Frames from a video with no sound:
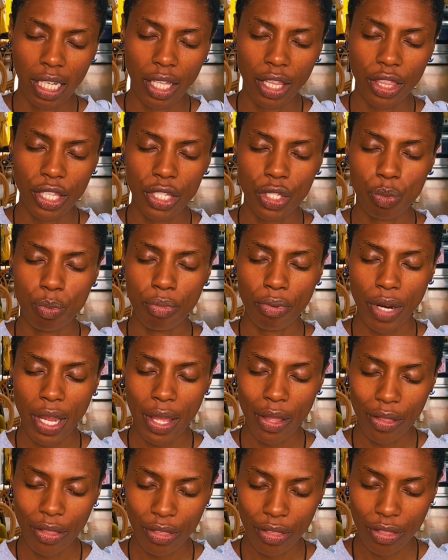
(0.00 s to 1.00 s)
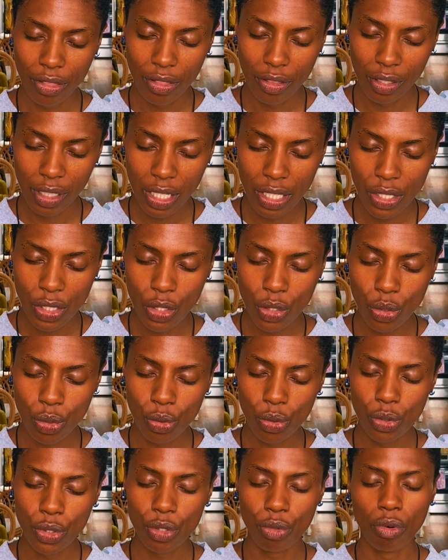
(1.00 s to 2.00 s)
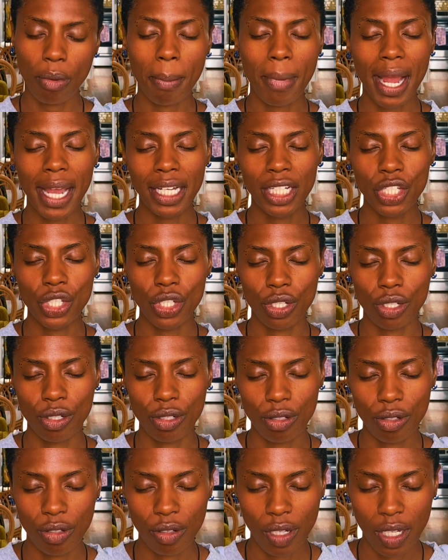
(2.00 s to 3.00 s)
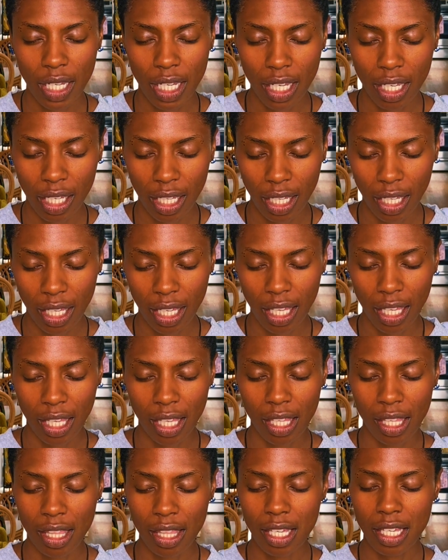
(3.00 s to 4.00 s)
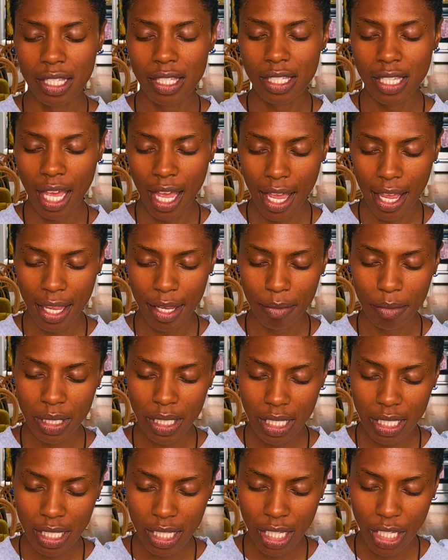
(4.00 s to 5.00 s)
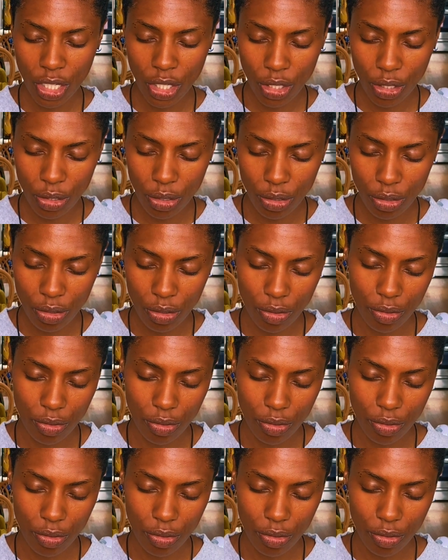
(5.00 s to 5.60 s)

This breath is a tool to remind you that time does heal,